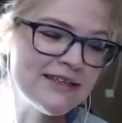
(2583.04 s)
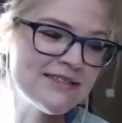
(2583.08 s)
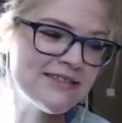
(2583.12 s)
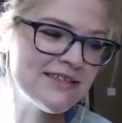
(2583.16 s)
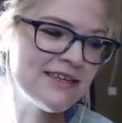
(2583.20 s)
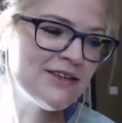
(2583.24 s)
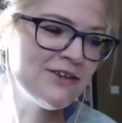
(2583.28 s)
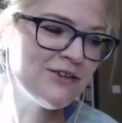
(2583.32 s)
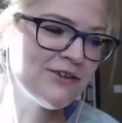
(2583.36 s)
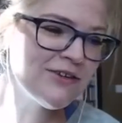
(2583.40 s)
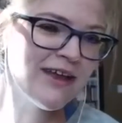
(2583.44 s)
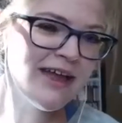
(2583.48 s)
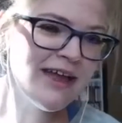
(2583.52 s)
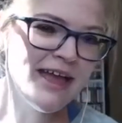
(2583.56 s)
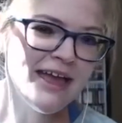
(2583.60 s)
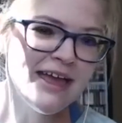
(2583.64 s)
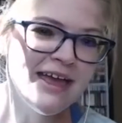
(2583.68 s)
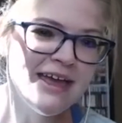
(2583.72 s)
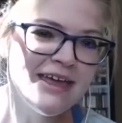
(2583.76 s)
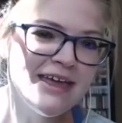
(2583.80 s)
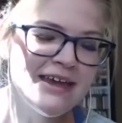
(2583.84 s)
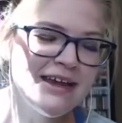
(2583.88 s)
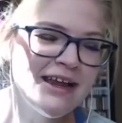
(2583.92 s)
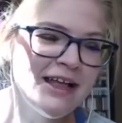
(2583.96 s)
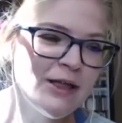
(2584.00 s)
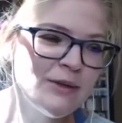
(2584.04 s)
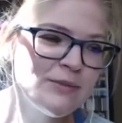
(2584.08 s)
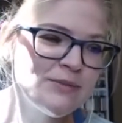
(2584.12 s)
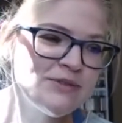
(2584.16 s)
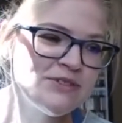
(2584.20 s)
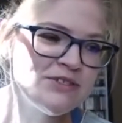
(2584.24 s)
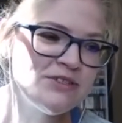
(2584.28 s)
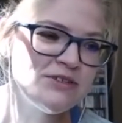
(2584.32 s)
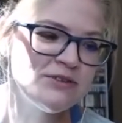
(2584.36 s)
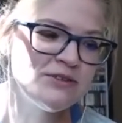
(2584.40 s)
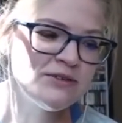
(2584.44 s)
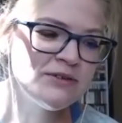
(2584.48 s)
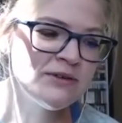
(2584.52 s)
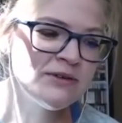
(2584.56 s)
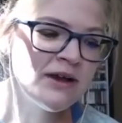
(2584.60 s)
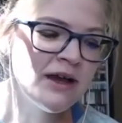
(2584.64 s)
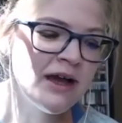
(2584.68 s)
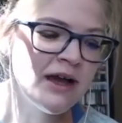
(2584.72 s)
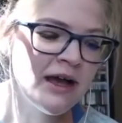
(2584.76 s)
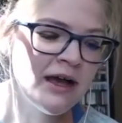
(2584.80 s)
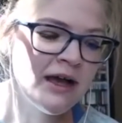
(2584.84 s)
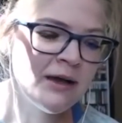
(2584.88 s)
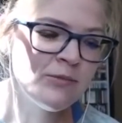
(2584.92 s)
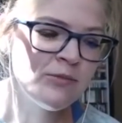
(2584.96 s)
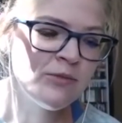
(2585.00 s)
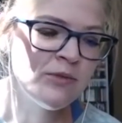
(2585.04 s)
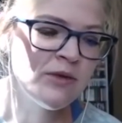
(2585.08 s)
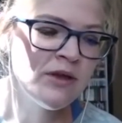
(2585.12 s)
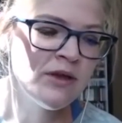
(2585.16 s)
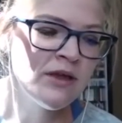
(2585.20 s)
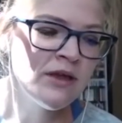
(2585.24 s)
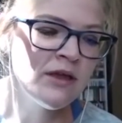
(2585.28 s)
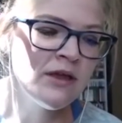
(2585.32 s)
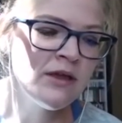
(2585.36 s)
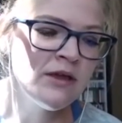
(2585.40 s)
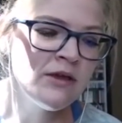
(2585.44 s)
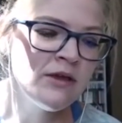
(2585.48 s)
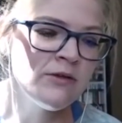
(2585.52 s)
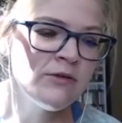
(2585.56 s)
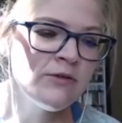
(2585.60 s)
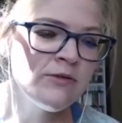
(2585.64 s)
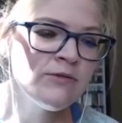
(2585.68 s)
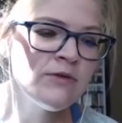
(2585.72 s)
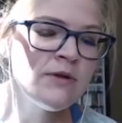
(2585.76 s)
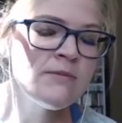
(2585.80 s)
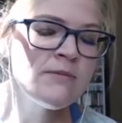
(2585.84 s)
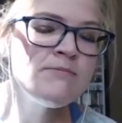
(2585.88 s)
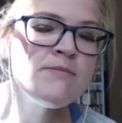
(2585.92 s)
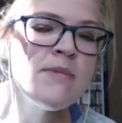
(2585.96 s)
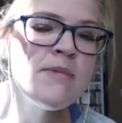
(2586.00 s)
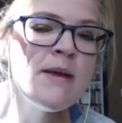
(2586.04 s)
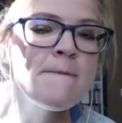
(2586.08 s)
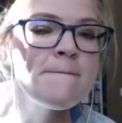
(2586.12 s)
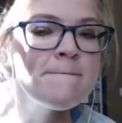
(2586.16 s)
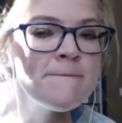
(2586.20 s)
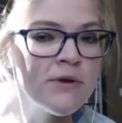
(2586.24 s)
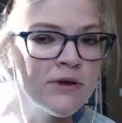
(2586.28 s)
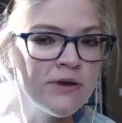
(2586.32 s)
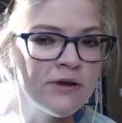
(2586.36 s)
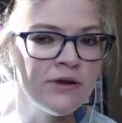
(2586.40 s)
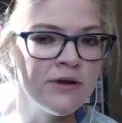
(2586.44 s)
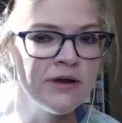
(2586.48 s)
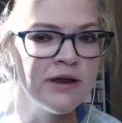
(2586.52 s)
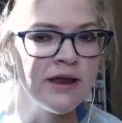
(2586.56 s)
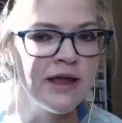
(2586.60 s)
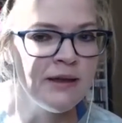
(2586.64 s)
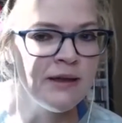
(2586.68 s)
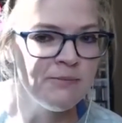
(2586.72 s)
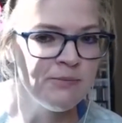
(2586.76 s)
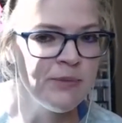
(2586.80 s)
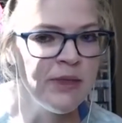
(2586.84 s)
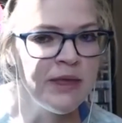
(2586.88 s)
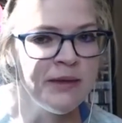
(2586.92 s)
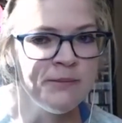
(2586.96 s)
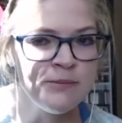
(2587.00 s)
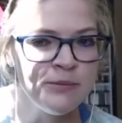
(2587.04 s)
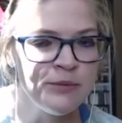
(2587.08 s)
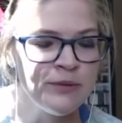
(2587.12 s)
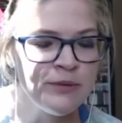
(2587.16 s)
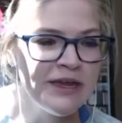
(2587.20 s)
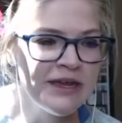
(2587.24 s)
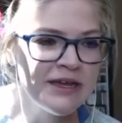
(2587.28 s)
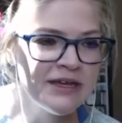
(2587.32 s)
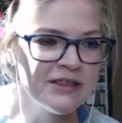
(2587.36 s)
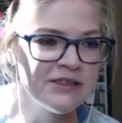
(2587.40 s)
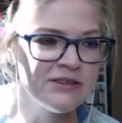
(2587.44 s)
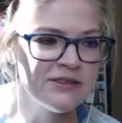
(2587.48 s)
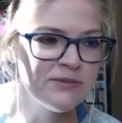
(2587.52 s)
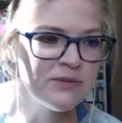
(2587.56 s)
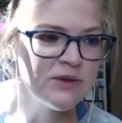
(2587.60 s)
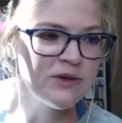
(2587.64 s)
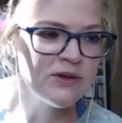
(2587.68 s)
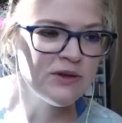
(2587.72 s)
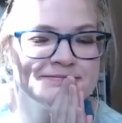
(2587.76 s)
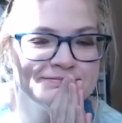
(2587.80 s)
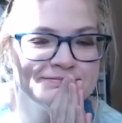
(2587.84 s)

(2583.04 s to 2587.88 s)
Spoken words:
in your head, and helps you remember and break through.